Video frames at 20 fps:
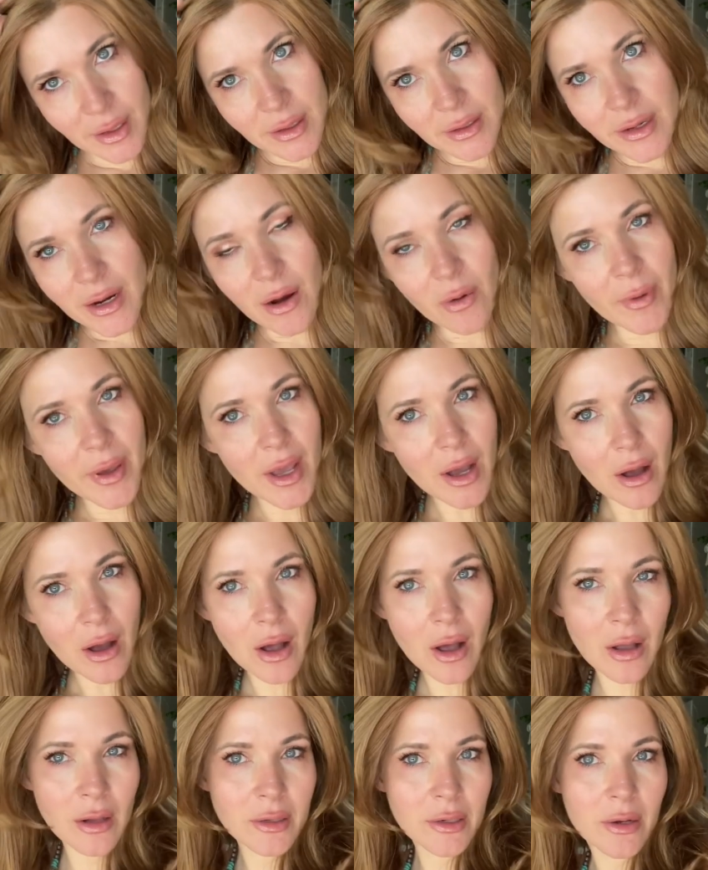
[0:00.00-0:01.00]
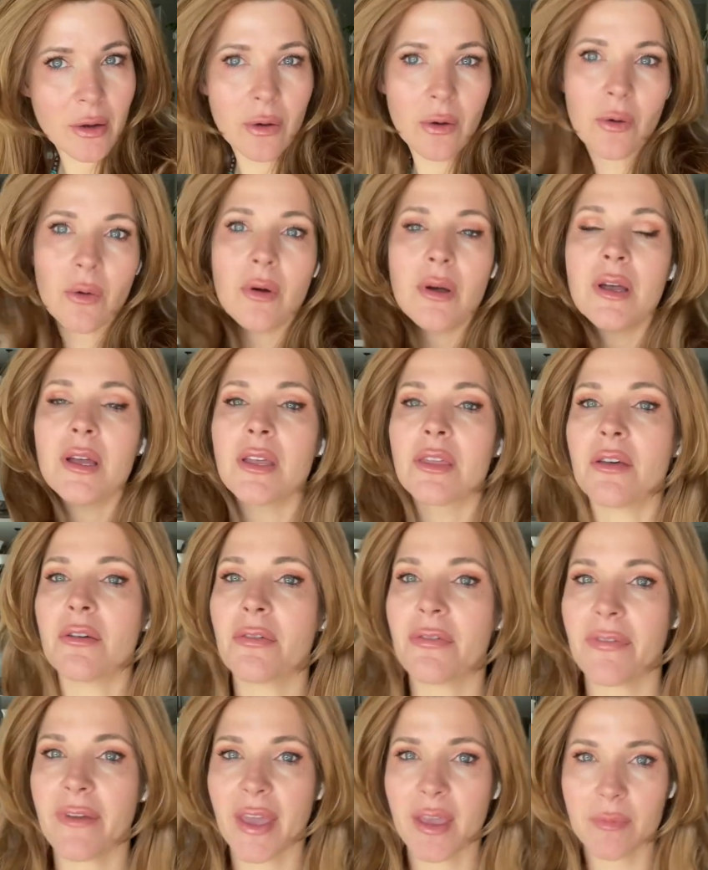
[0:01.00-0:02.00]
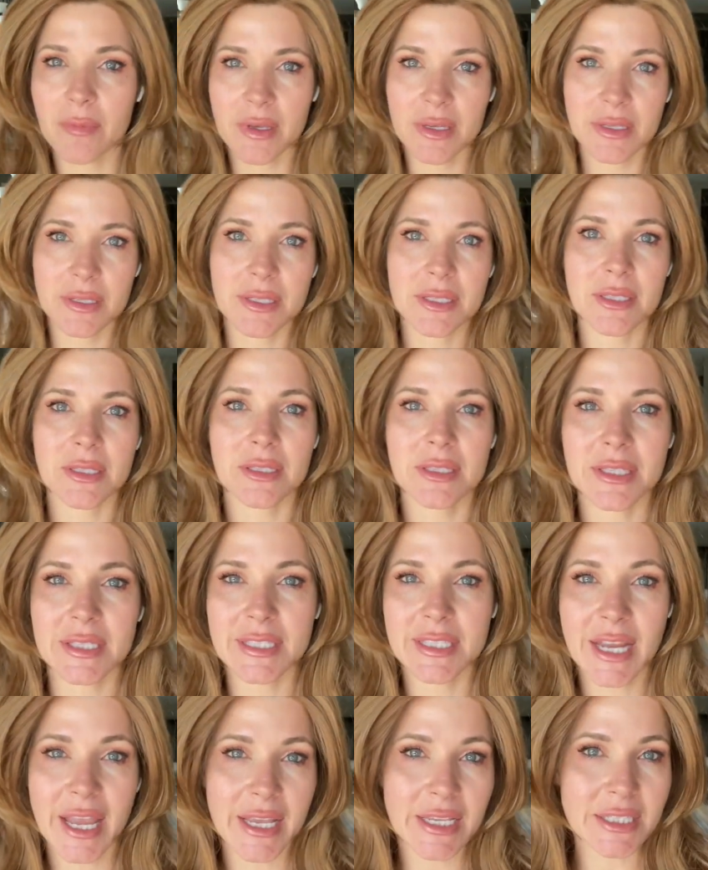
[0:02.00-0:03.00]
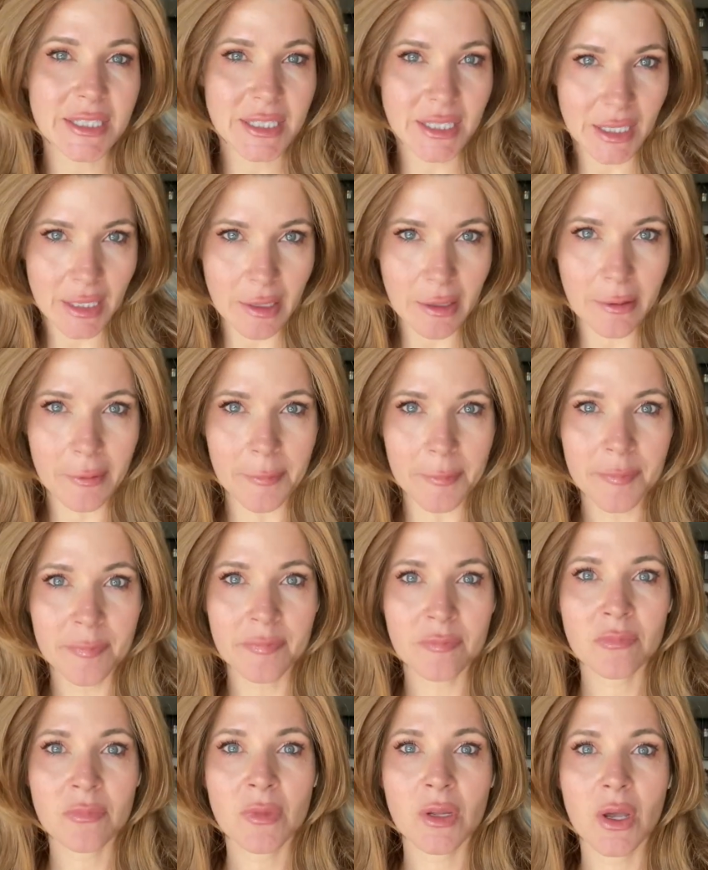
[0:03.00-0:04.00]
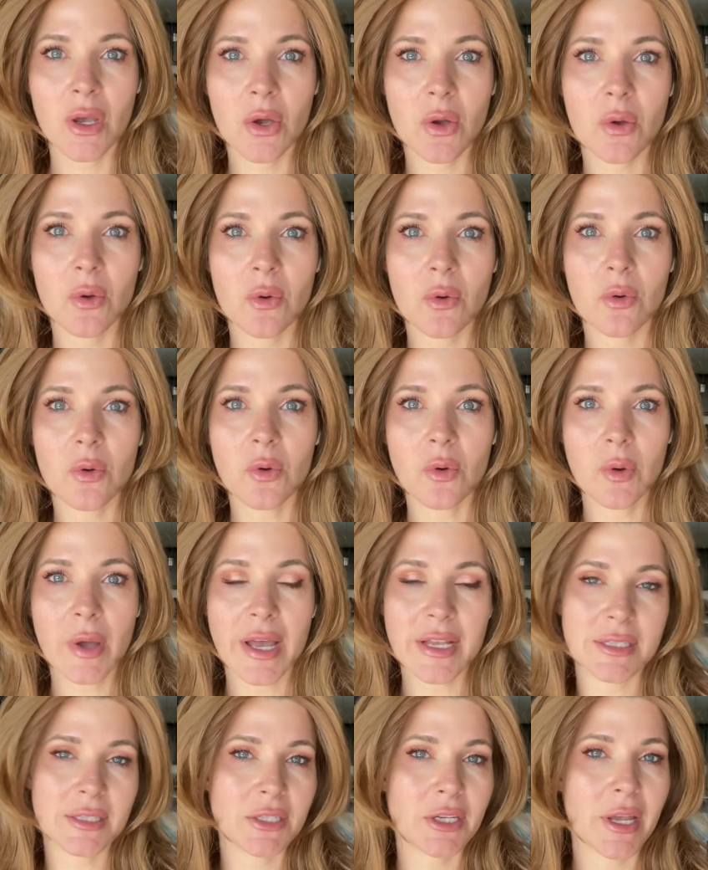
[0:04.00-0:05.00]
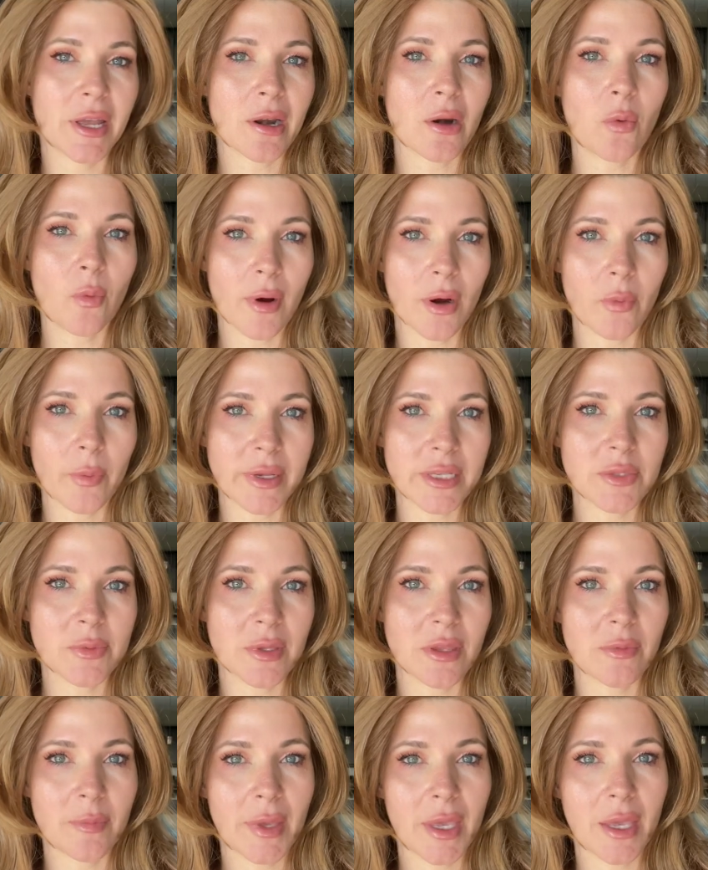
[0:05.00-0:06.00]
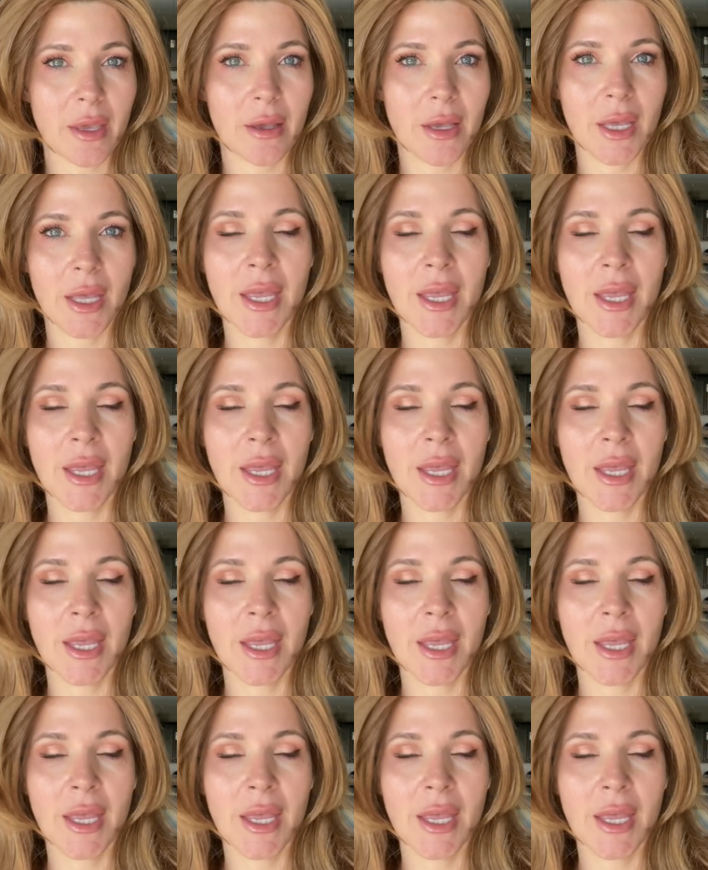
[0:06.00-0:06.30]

Now we all know the famous Stacy, who has a channel Wear Wigs With Me.